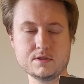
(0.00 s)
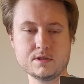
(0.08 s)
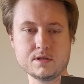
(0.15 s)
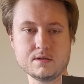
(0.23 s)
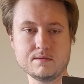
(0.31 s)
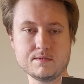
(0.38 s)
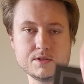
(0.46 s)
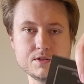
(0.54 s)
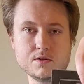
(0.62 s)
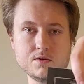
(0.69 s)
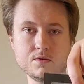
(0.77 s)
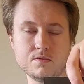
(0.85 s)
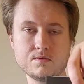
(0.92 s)
The
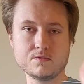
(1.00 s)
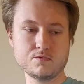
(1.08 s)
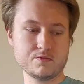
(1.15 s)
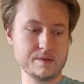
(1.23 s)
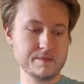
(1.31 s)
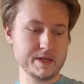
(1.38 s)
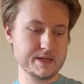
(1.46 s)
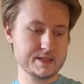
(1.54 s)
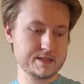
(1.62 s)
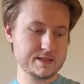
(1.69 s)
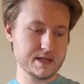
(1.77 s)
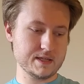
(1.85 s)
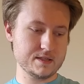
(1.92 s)
new
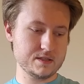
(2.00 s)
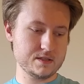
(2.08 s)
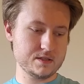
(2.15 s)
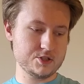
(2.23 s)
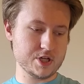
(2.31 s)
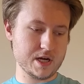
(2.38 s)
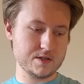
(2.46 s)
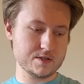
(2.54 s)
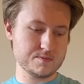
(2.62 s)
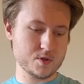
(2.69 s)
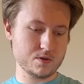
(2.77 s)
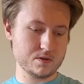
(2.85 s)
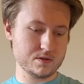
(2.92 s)
remix that
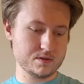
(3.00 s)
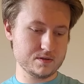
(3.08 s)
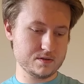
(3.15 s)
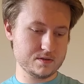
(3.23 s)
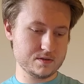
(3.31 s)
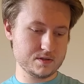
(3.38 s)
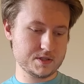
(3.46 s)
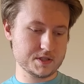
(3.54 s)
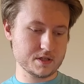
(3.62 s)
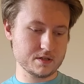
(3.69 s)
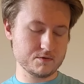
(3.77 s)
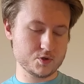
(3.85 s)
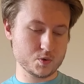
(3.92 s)
Giles Martin,
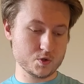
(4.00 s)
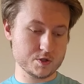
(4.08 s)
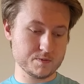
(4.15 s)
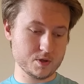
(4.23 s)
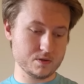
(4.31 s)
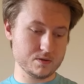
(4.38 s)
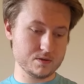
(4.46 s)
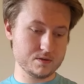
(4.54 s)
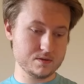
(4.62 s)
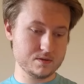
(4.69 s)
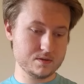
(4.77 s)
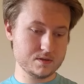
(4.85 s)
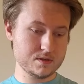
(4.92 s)
son of George Martin,
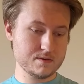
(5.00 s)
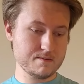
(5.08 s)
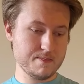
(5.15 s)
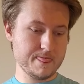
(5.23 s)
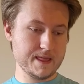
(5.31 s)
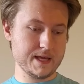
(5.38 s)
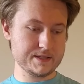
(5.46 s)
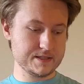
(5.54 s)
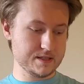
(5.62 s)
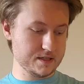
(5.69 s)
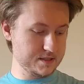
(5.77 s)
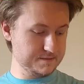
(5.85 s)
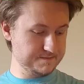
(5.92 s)
has
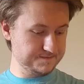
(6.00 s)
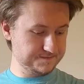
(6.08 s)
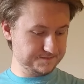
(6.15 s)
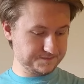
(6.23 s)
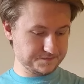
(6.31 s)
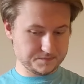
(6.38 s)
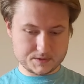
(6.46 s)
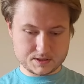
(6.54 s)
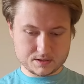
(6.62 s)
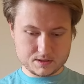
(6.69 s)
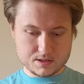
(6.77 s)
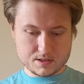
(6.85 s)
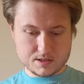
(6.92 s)
done.
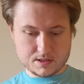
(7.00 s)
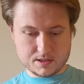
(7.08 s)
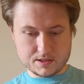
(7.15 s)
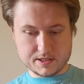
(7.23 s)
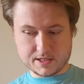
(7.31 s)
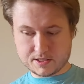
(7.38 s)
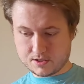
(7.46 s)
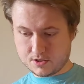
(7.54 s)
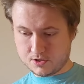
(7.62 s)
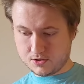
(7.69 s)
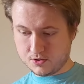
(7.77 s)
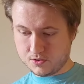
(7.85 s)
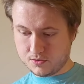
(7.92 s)
Disc
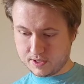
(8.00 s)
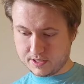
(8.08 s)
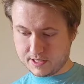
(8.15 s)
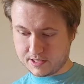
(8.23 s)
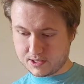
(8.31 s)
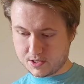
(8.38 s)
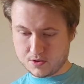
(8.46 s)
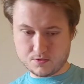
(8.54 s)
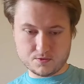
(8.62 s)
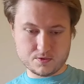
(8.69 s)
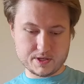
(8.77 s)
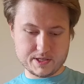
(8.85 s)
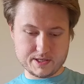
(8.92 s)
2 and Disc
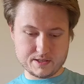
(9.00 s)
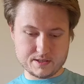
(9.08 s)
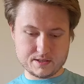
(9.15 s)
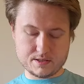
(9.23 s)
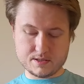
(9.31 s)
3